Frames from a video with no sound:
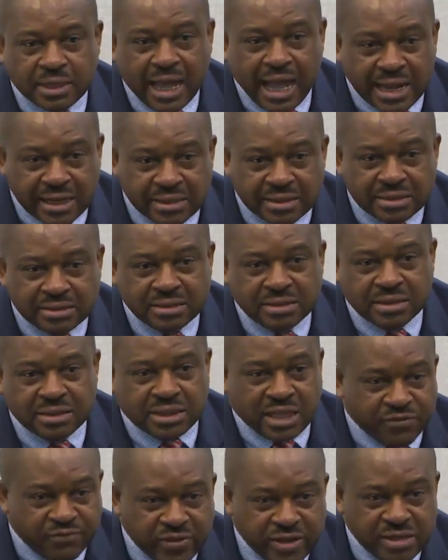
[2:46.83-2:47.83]
and
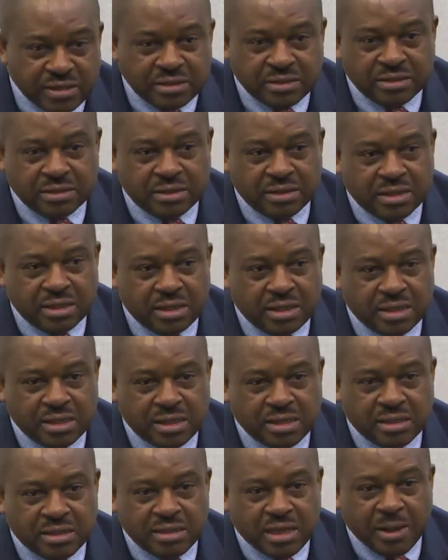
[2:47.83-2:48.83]
giving
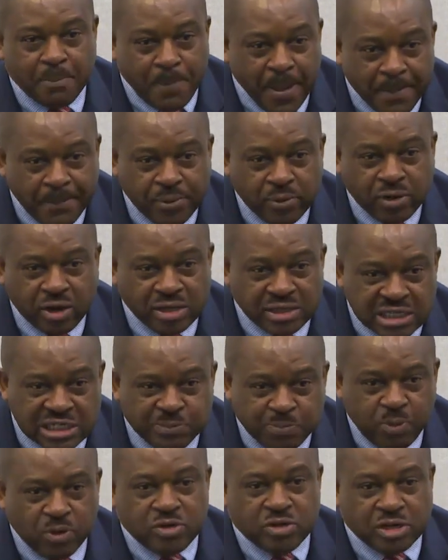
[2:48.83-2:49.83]
the people on this
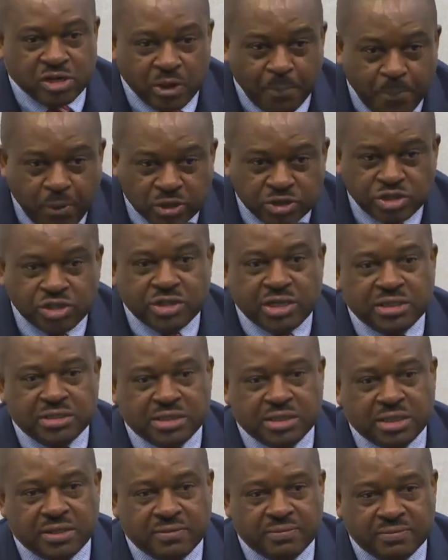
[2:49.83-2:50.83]
podium the
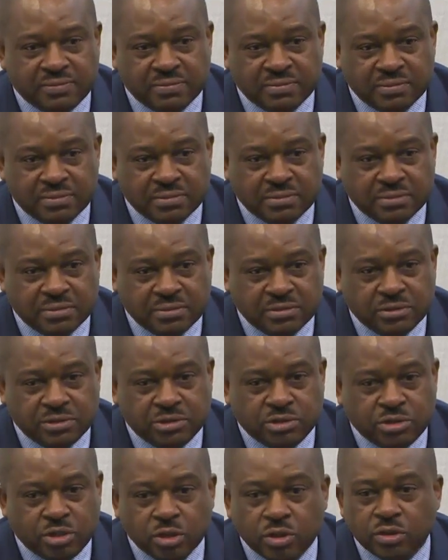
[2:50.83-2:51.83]
opportunity
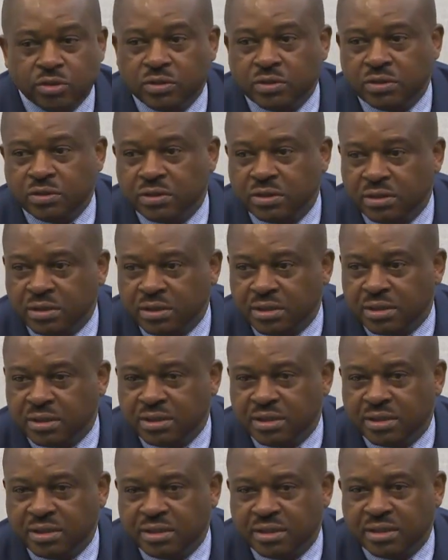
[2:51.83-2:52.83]
to
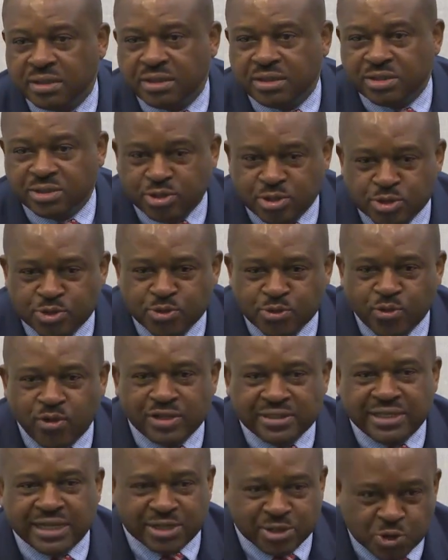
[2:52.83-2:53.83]
do
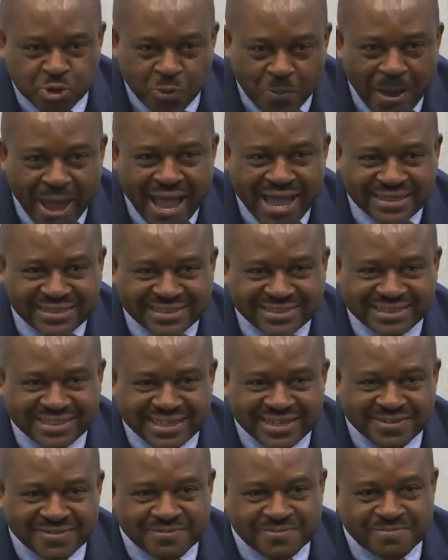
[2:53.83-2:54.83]
what they do best.
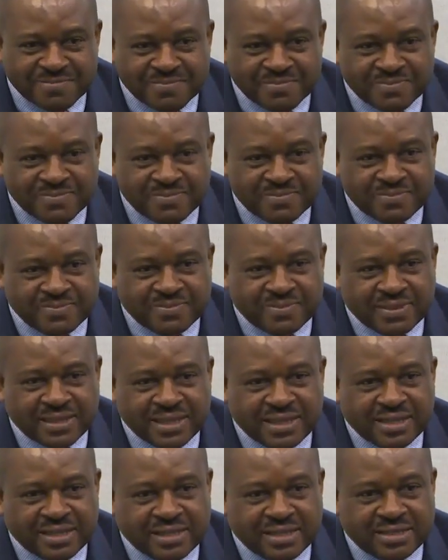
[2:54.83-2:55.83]

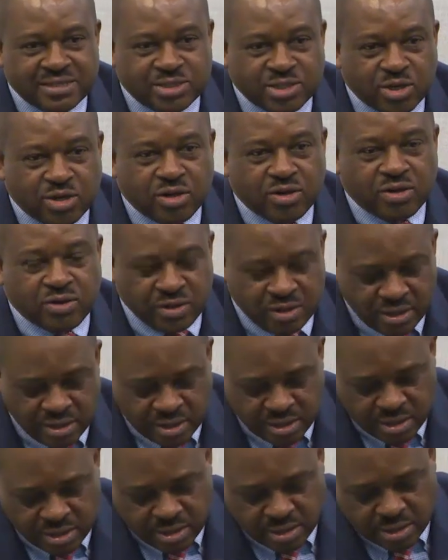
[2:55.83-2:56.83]
So
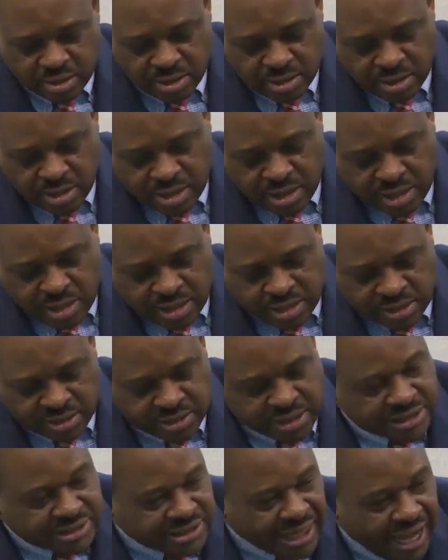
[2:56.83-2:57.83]

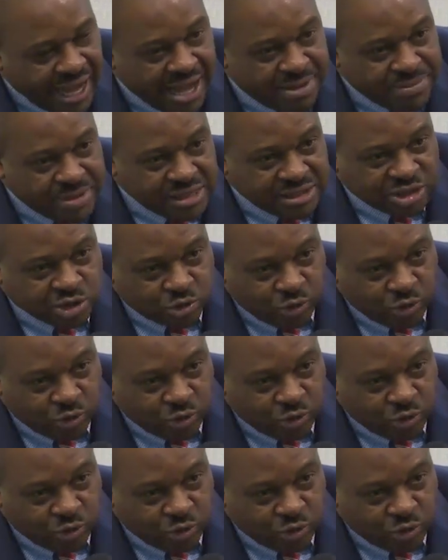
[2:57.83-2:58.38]
the time is